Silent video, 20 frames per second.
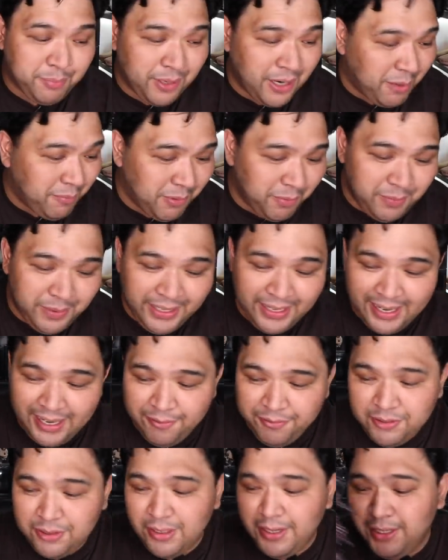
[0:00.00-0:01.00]
probably
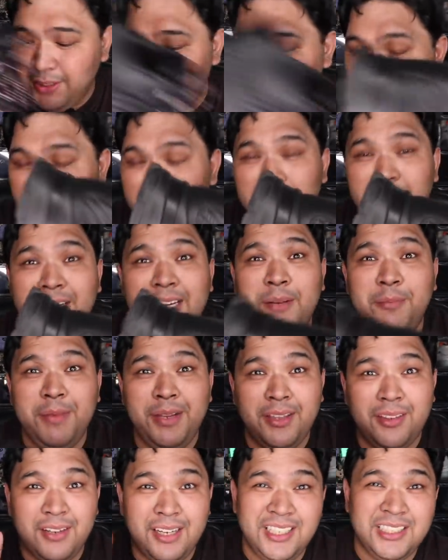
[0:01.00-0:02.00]
after I do the
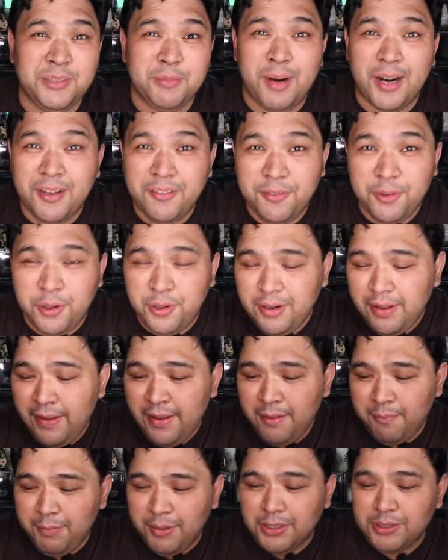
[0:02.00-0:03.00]
Realme 3 smartphone
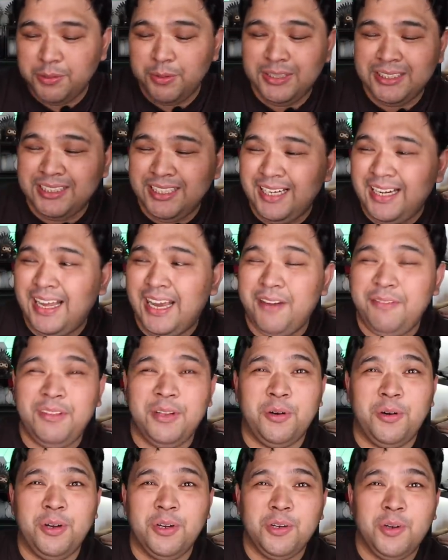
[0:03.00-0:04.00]
because we still have
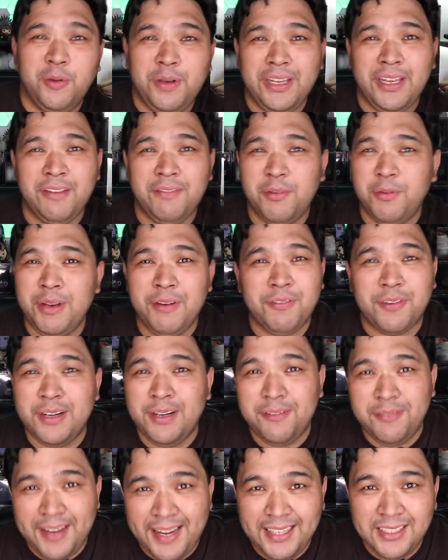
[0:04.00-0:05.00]
the ongoing giveaway for
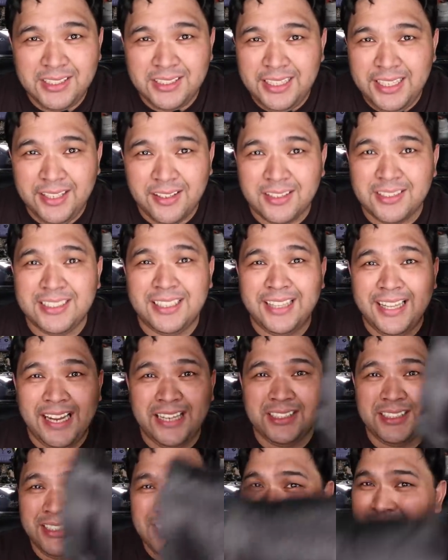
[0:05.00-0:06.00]
the Van sneakers that
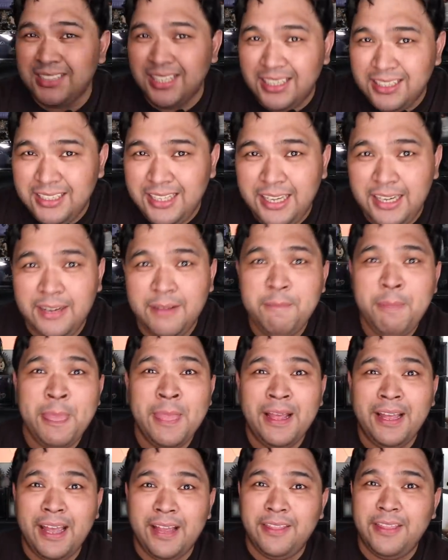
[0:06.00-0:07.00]
ends this Sunday.
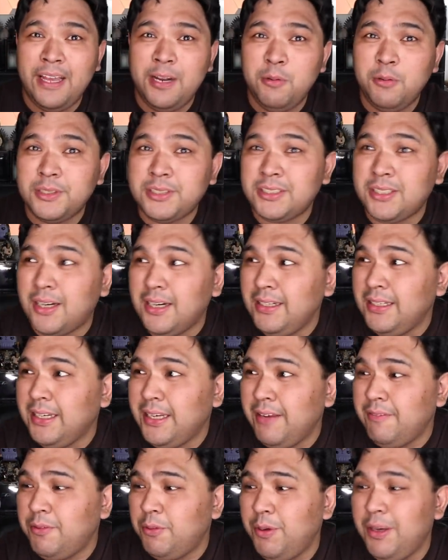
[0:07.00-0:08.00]
And then we'll start
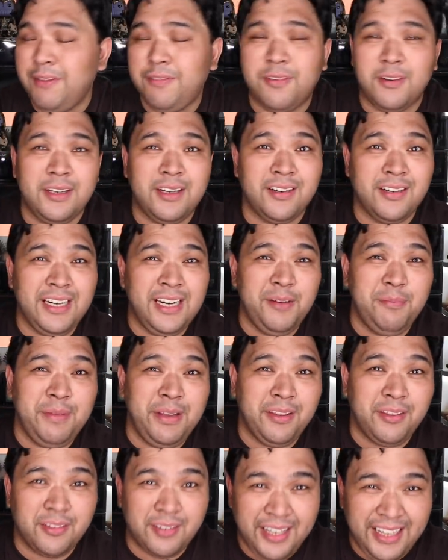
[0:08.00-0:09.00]
the giveaway for the
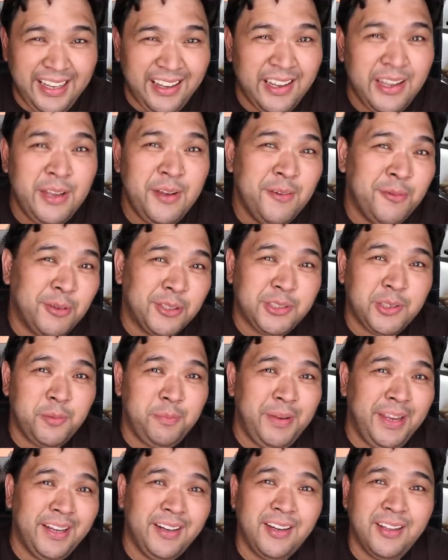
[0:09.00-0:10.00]
Realme 3 which will
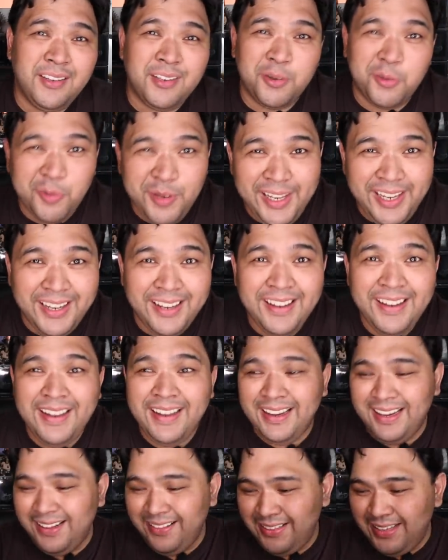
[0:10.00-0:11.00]
be another week.
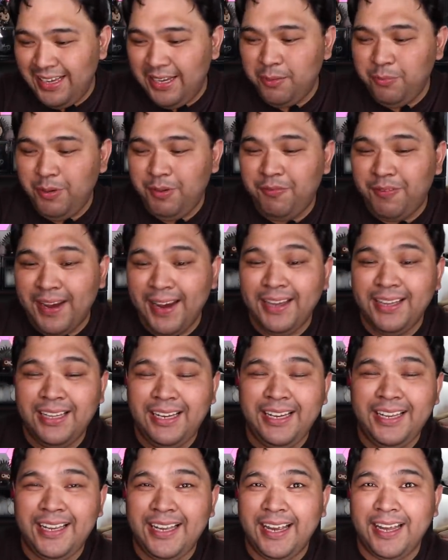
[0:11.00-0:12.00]
And then we
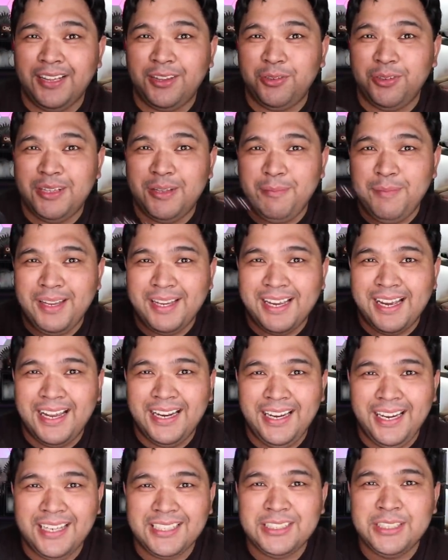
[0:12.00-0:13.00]
finally get to the
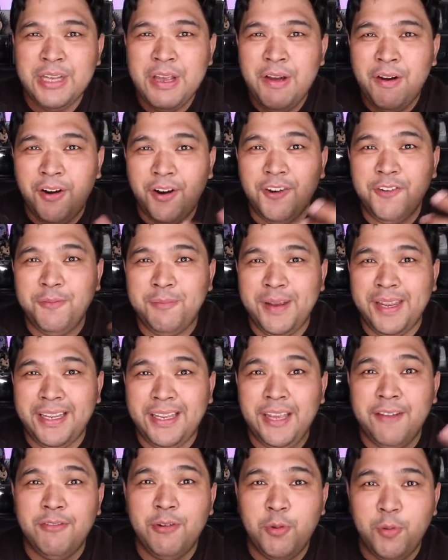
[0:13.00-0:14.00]
mechanics of my
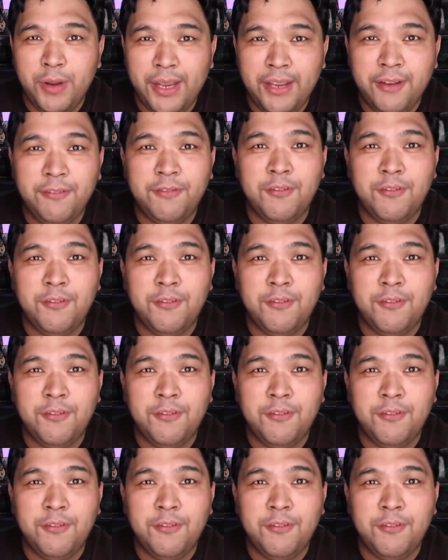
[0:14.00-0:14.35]
giveaway